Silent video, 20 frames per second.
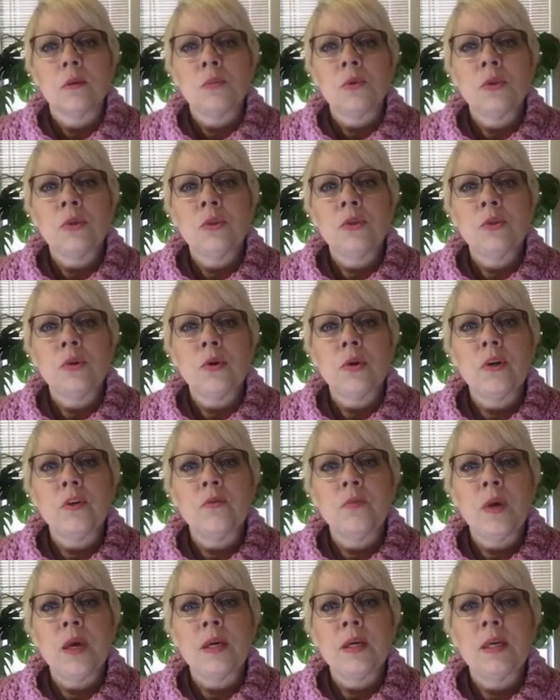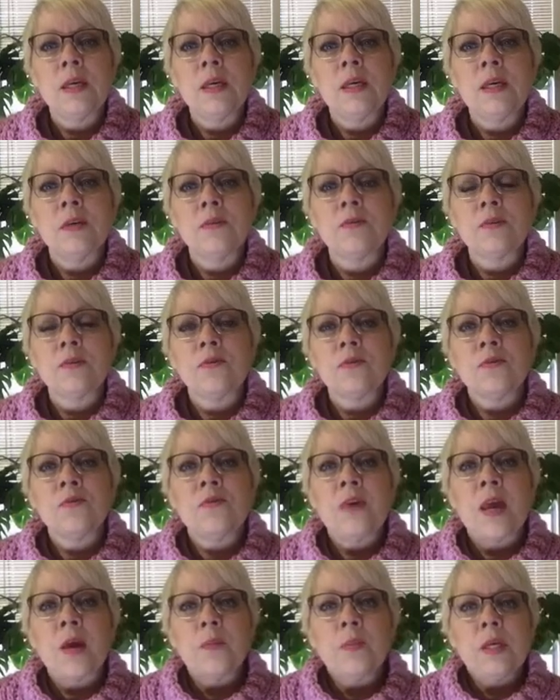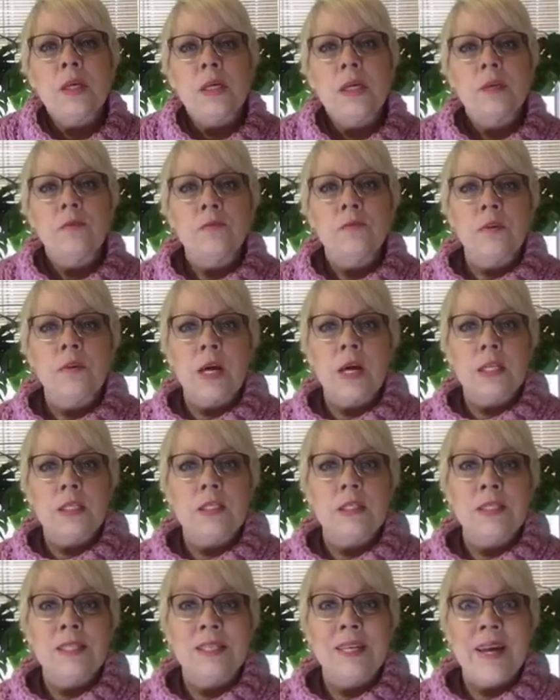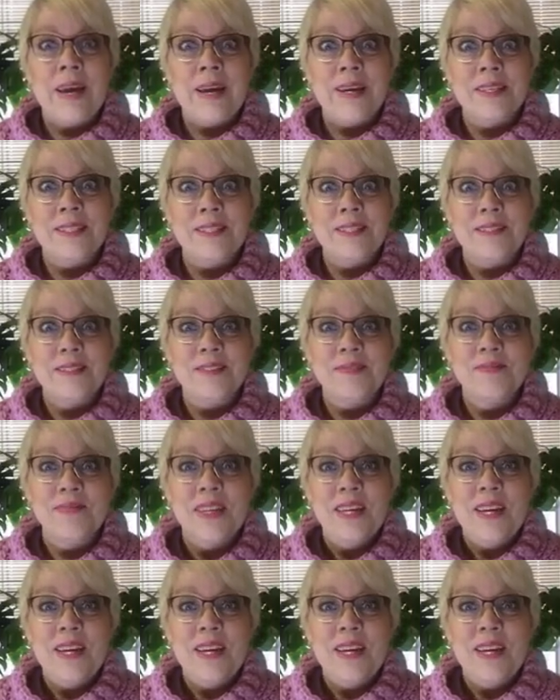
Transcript: Pure joy of making gifts for family and friends. Yes.